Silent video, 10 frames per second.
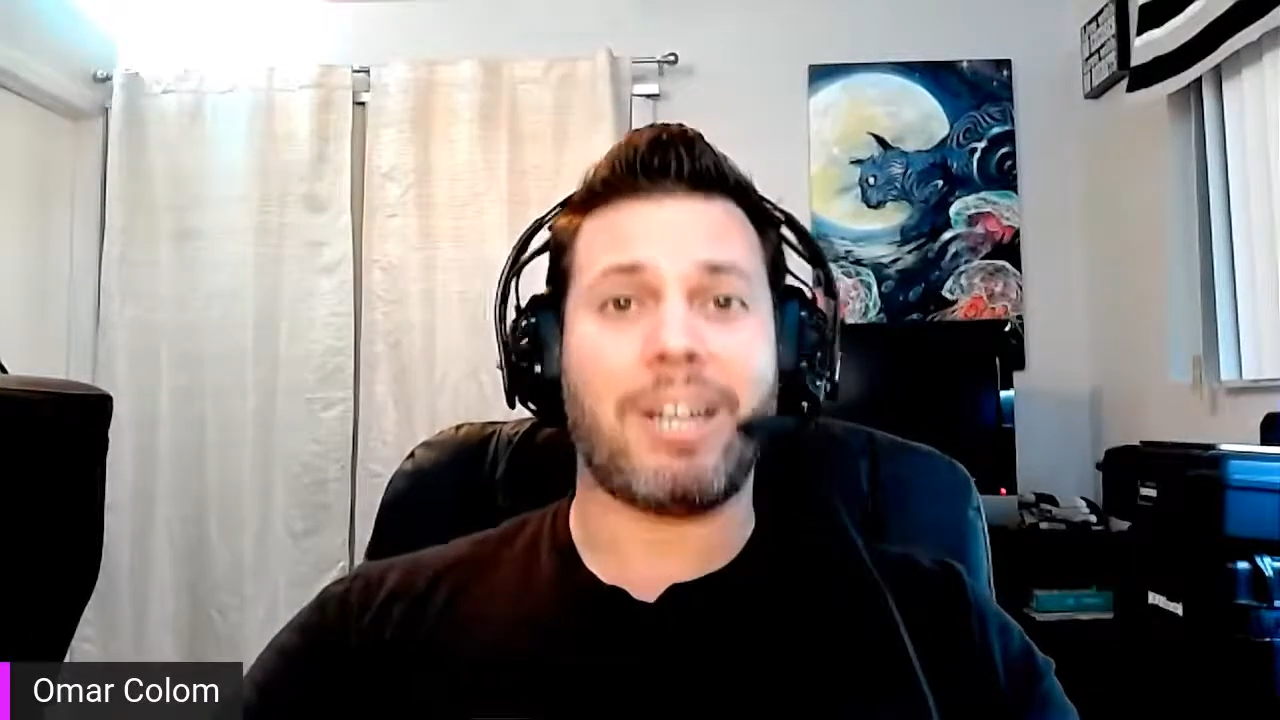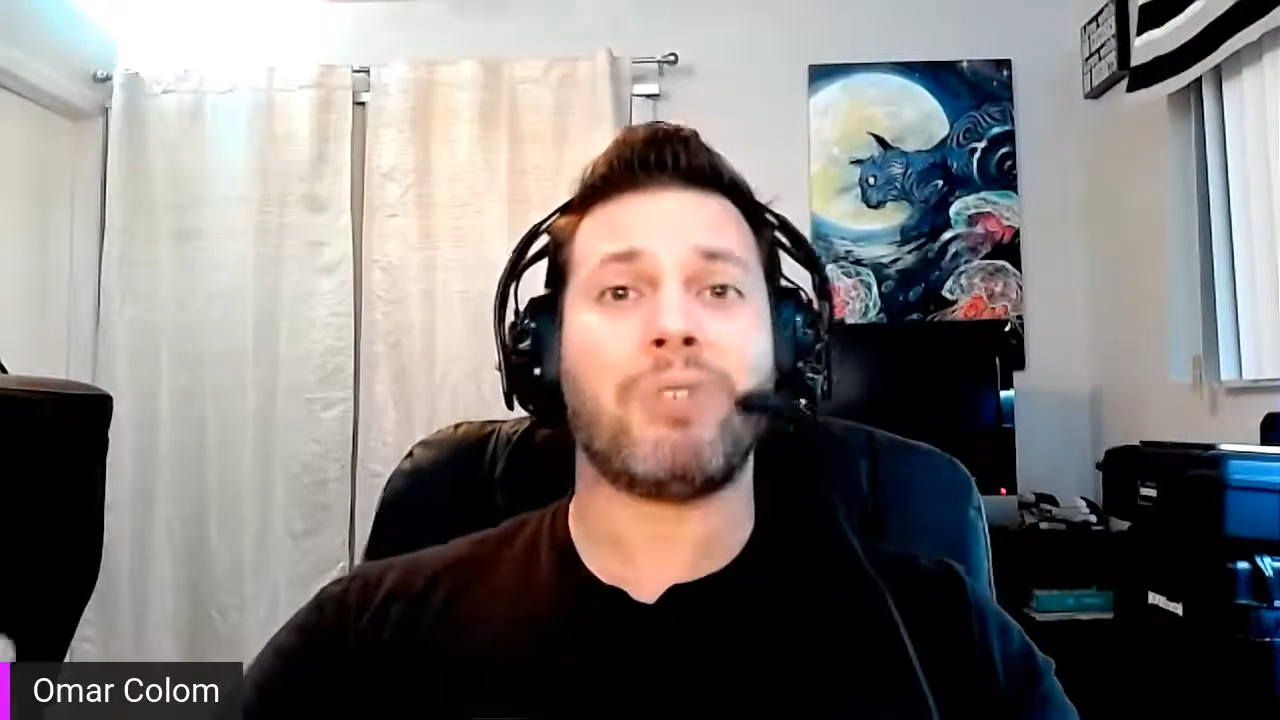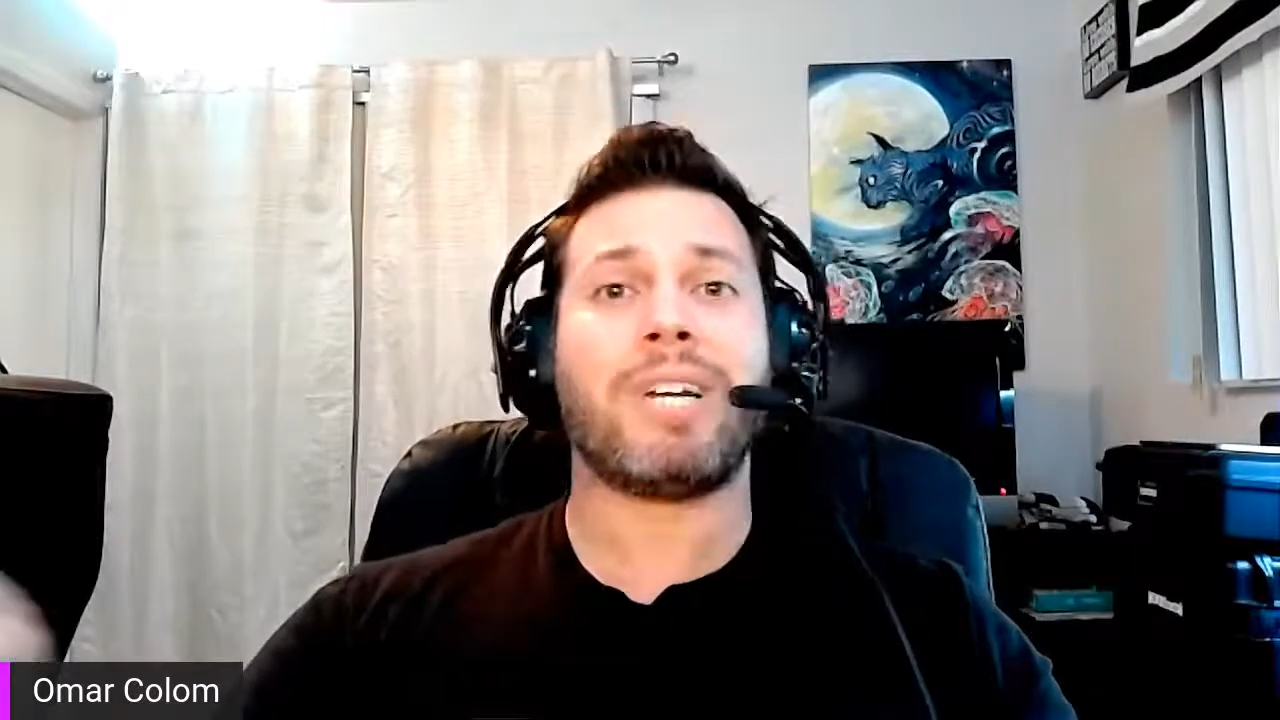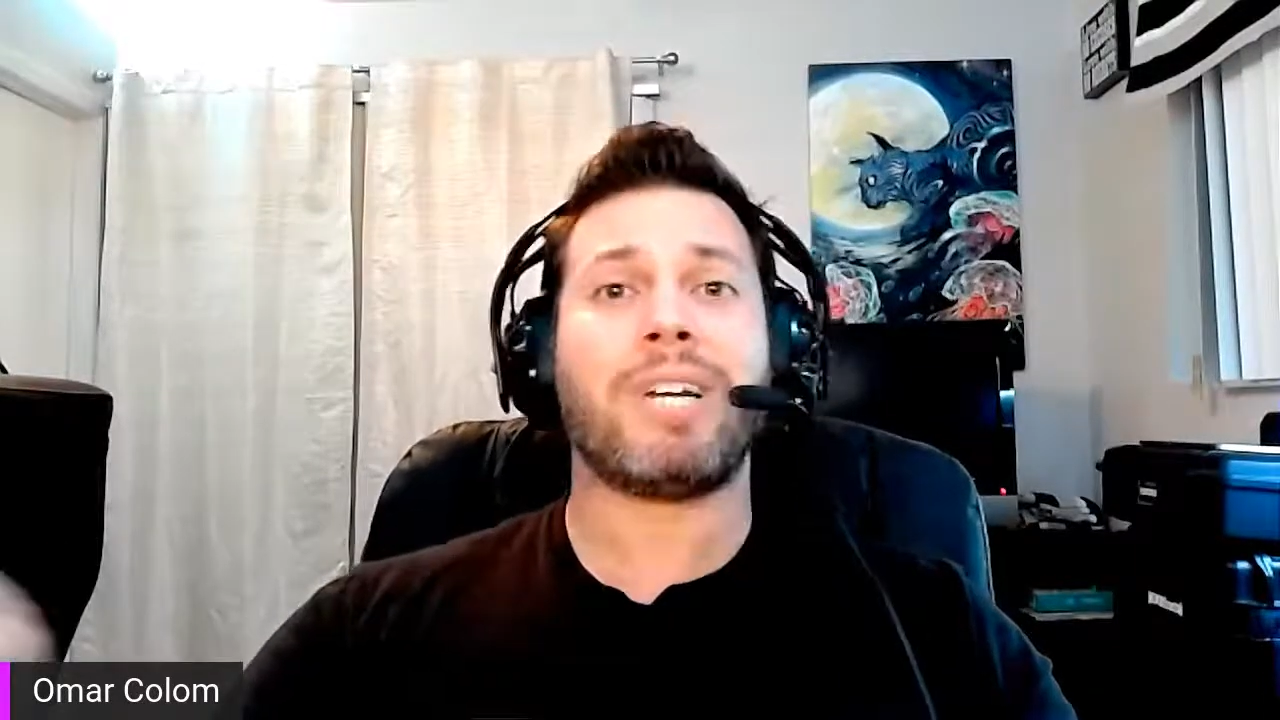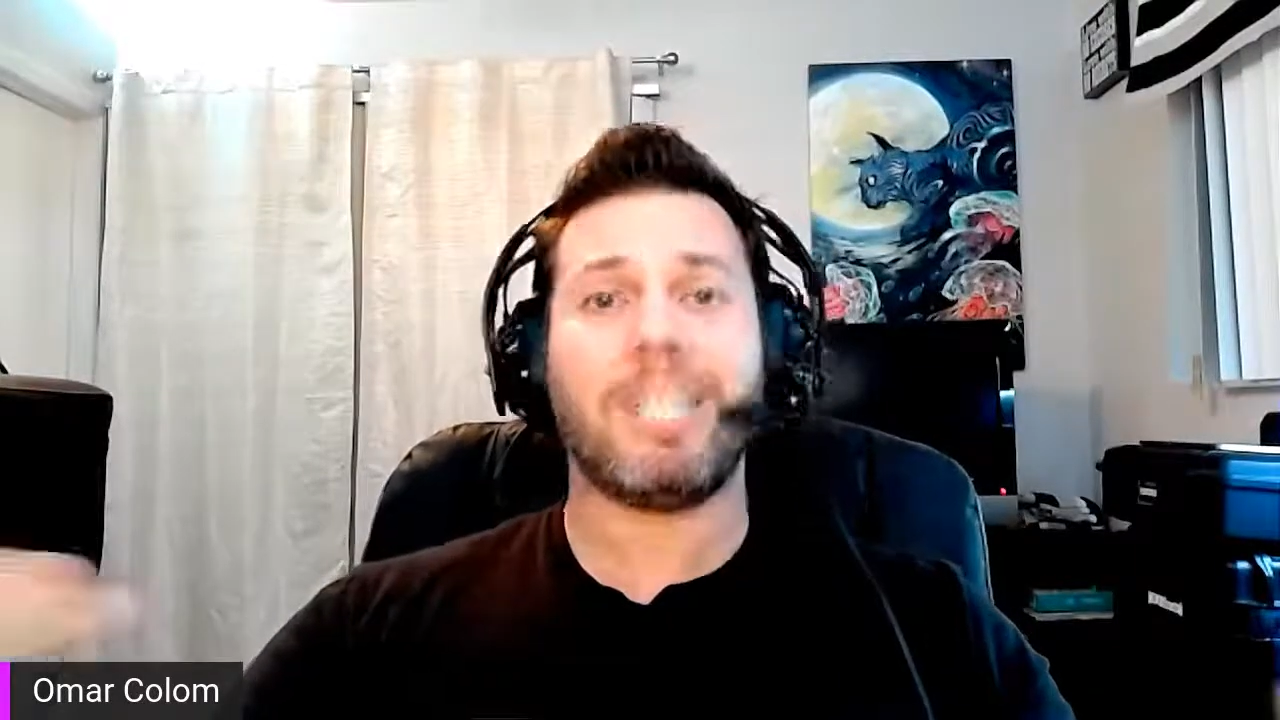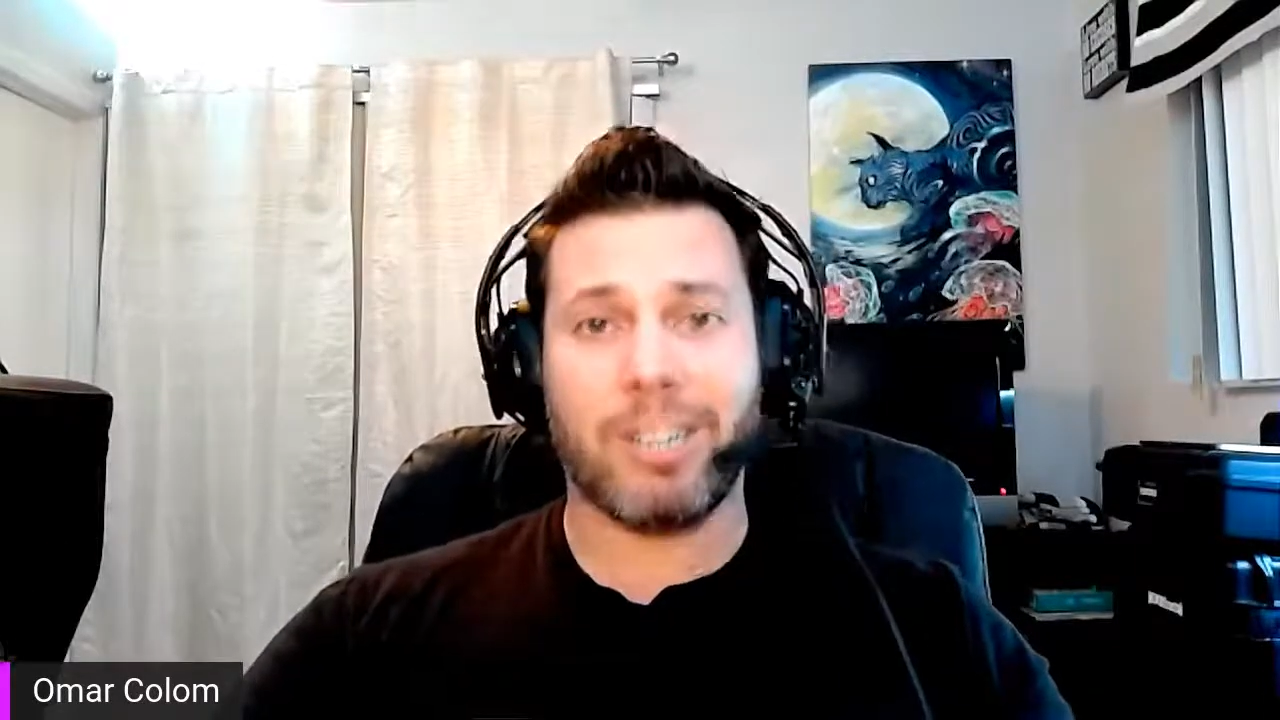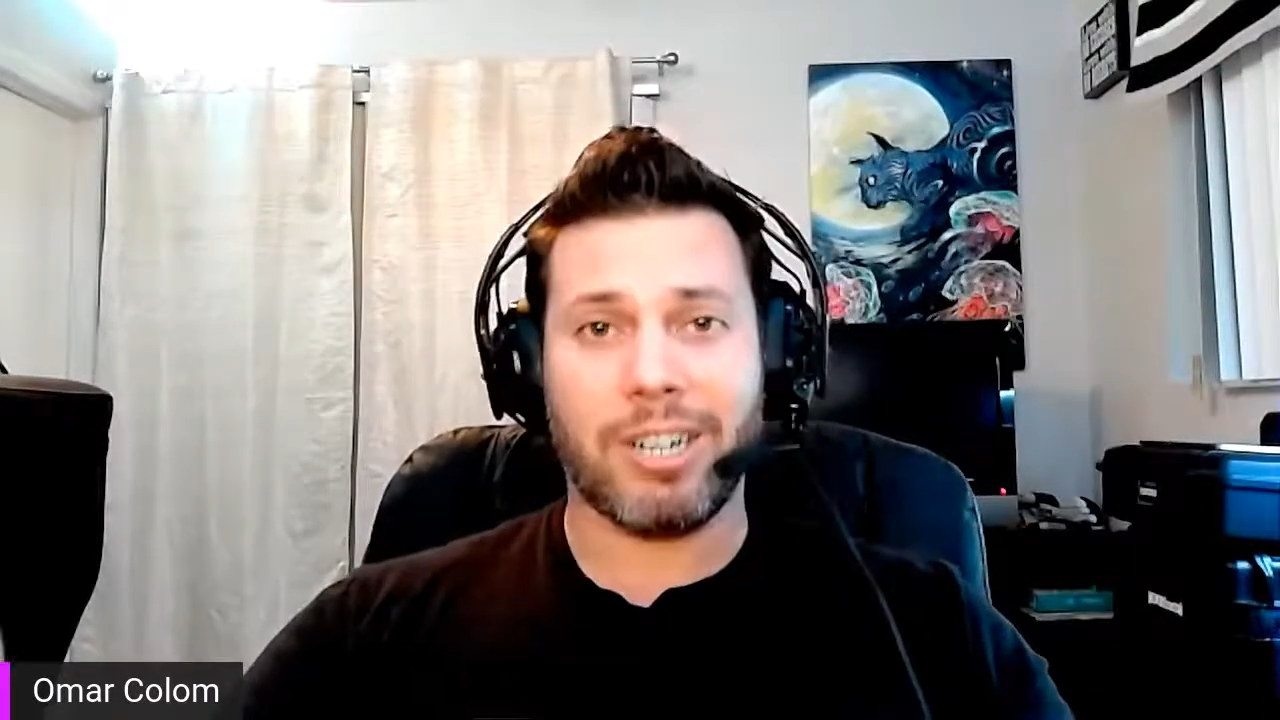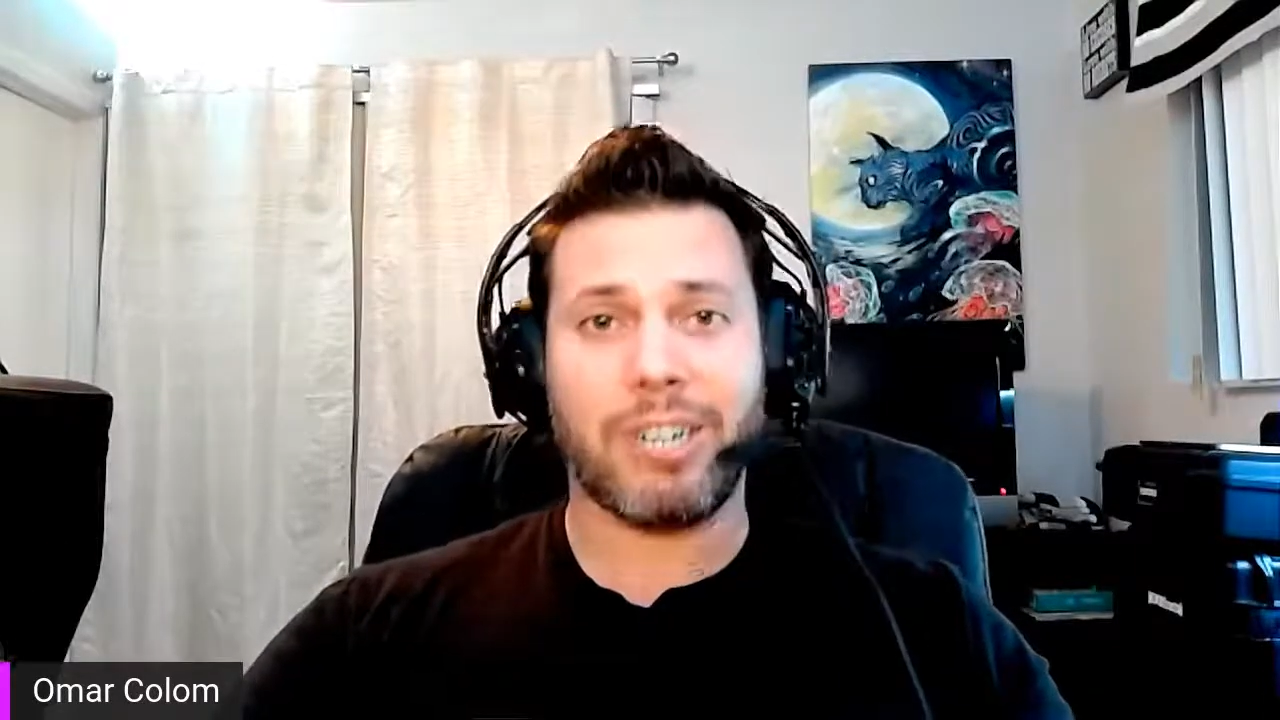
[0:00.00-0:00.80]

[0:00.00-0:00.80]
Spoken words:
here's what I need done,